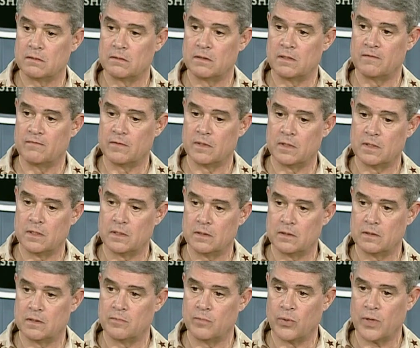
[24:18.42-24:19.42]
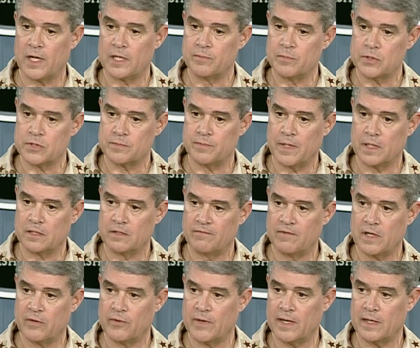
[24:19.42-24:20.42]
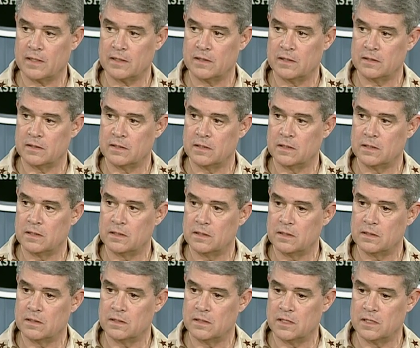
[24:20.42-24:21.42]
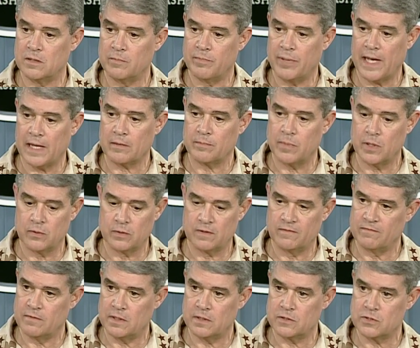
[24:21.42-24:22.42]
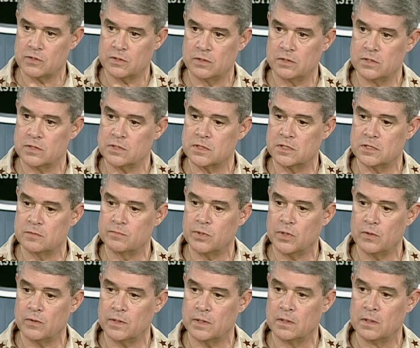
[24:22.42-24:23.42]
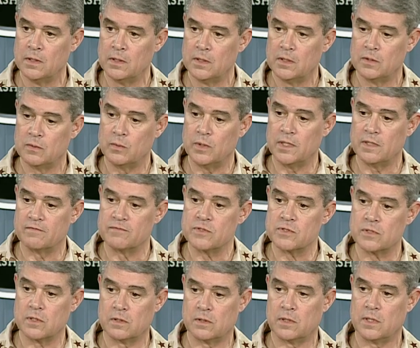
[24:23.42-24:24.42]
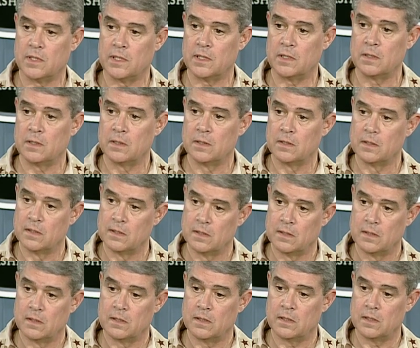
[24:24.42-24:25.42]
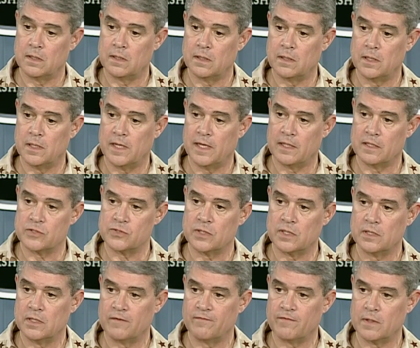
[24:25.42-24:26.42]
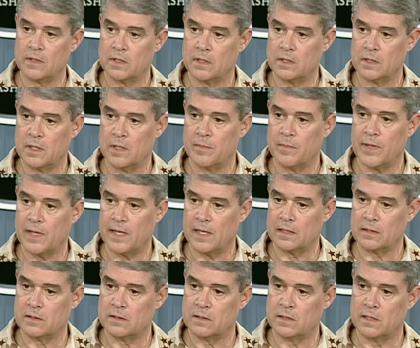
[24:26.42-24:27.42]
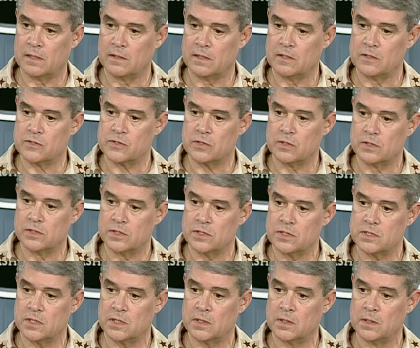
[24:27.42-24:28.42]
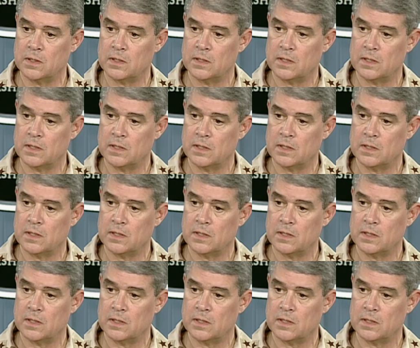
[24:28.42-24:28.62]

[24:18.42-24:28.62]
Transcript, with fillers: given the, the broad perspective of Iraq, that the that the backbone of the insurgency is broken. We have certainly had a significant impact on the insurgency.